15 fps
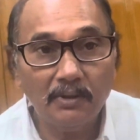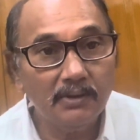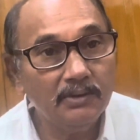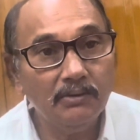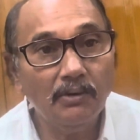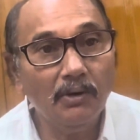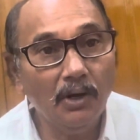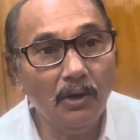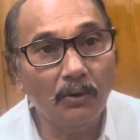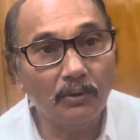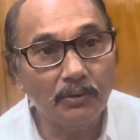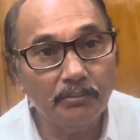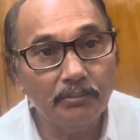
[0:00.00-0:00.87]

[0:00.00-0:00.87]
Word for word: You all know